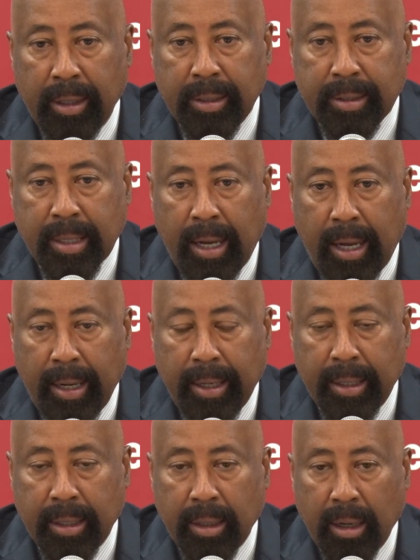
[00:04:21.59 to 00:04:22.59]
Scott,
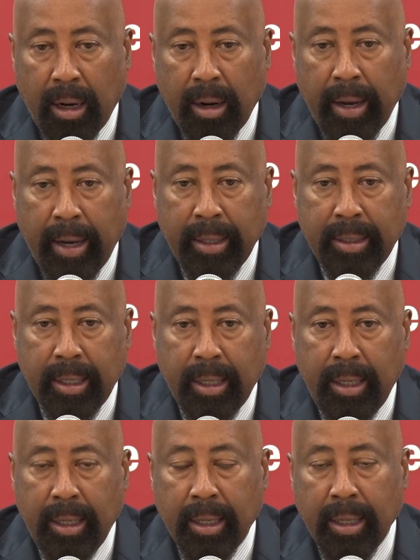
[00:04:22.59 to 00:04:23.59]
our AD,
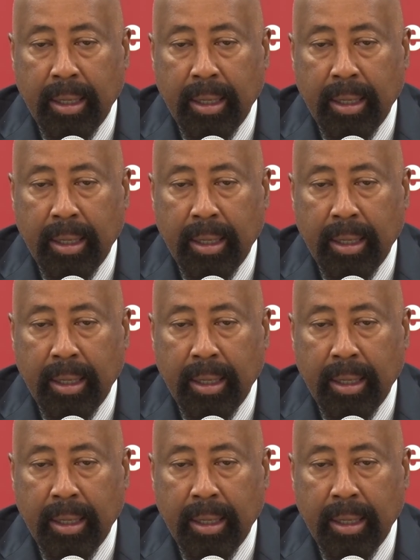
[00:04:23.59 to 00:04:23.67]
and